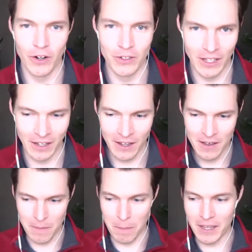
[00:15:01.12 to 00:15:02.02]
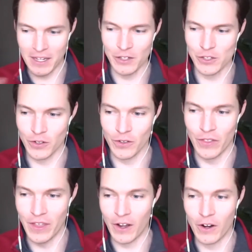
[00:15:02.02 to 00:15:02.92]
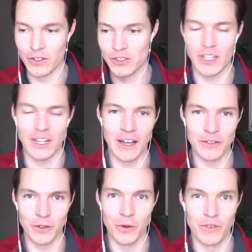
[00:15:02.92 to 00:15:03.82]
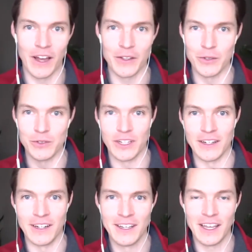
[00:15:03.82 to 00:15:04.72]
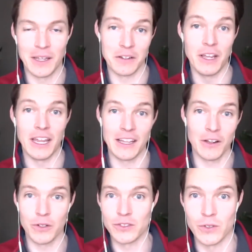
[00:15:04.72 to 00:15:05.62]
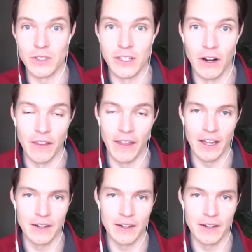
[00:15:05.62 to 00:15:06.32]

as like making sure they are setting out their own values and getting crystal clear on that?